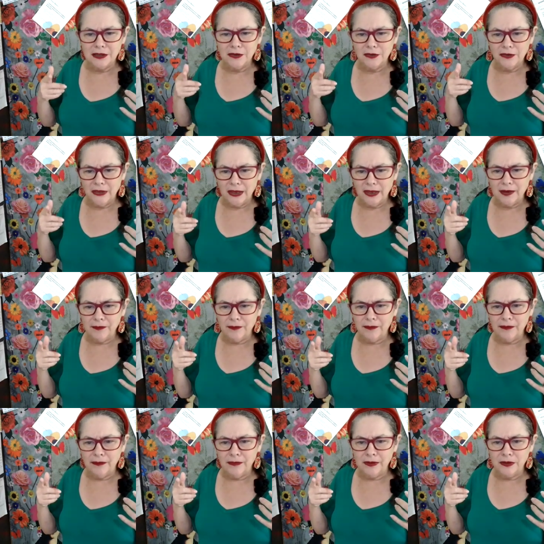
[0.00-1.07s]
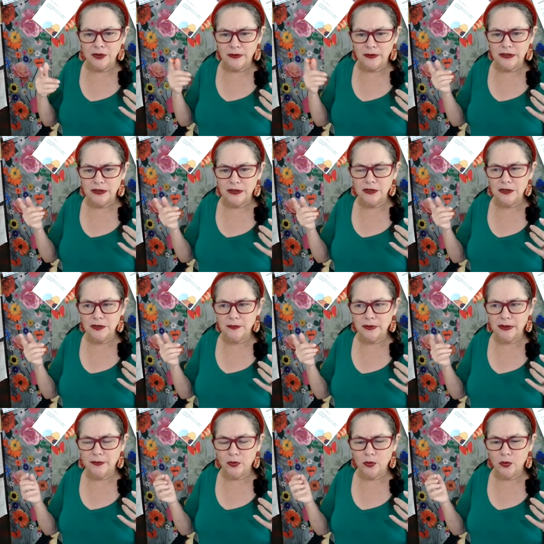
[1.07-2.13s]
to them, to Indigenous
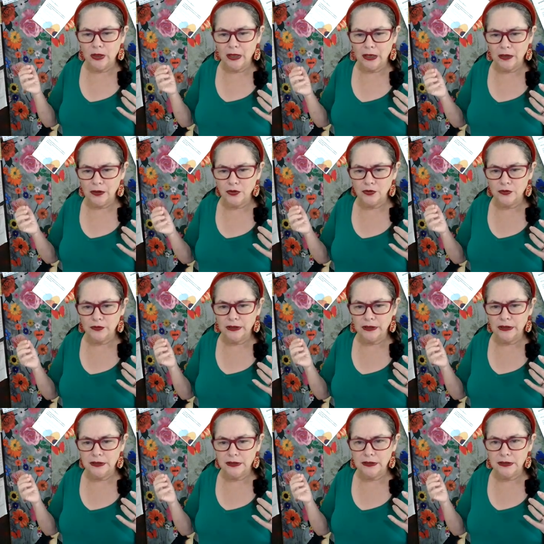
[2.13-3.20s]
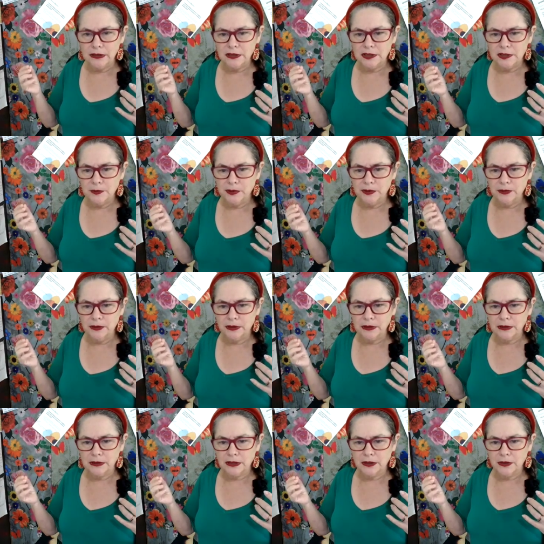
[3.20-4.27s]
people, country is
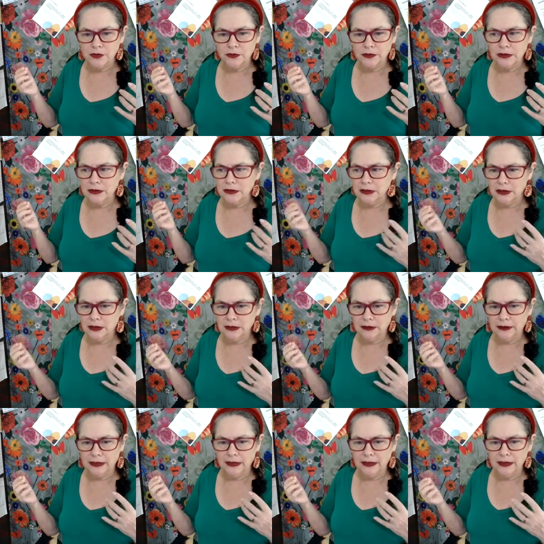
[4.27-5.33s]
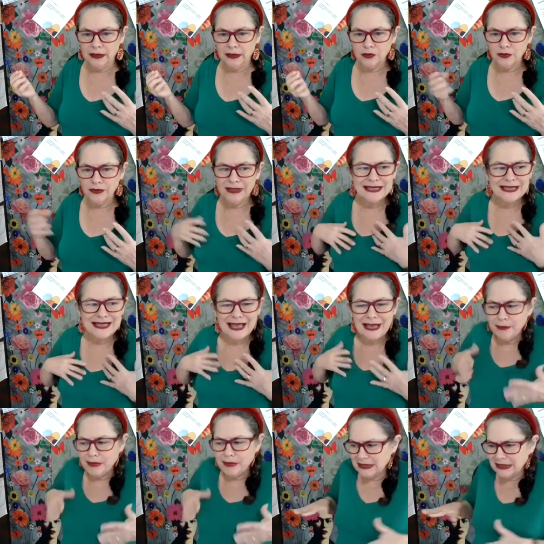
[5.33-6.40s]
spirit, country is healing, country is
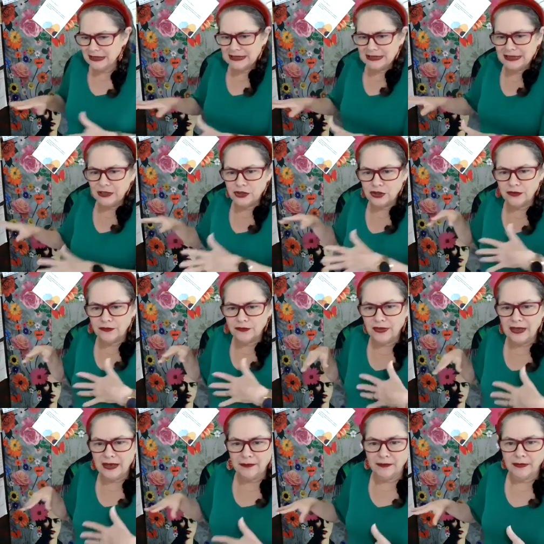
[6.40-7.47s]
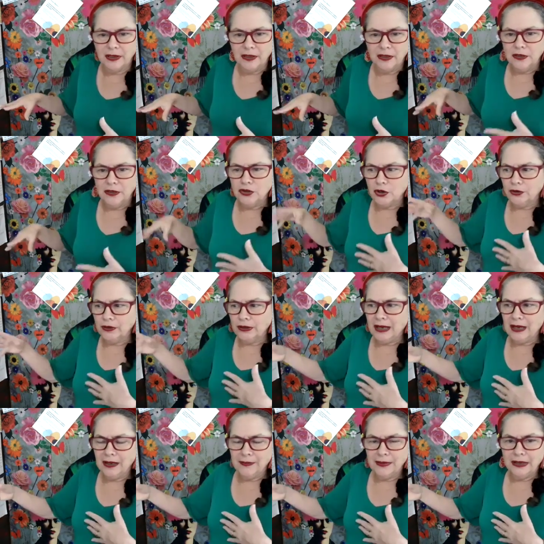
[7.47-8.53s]
them. It's an extension of them. Don't
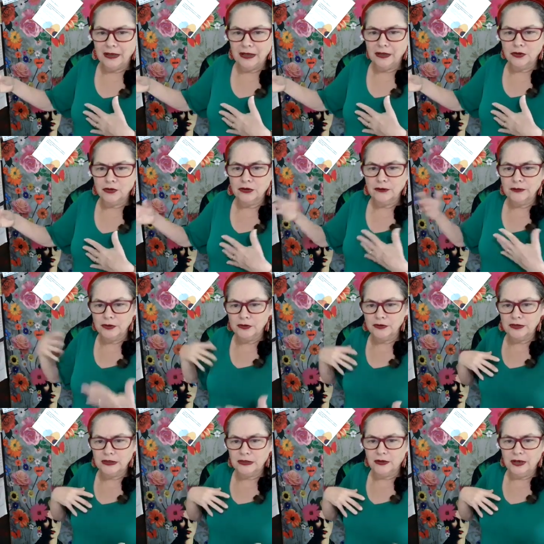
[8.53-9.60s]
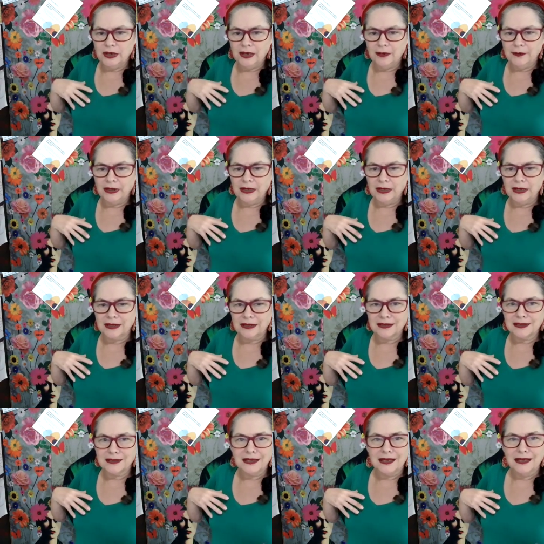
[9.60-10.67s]
harm our country, because then you're harming
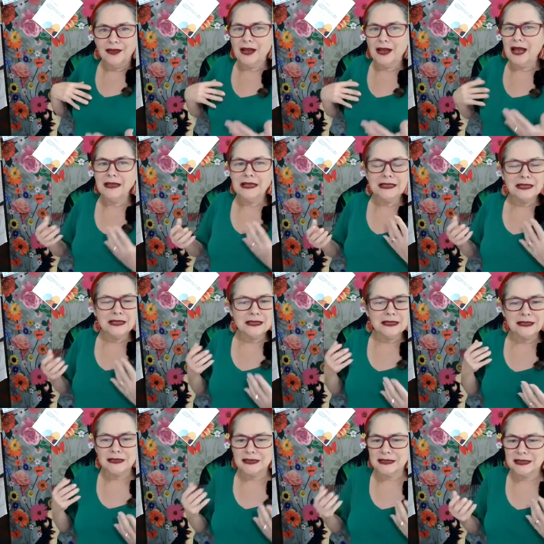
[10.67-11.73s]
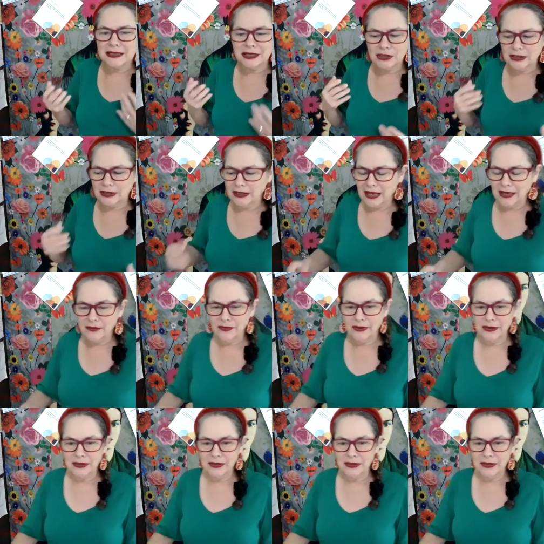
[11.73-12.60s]
us. And there's just such a lack of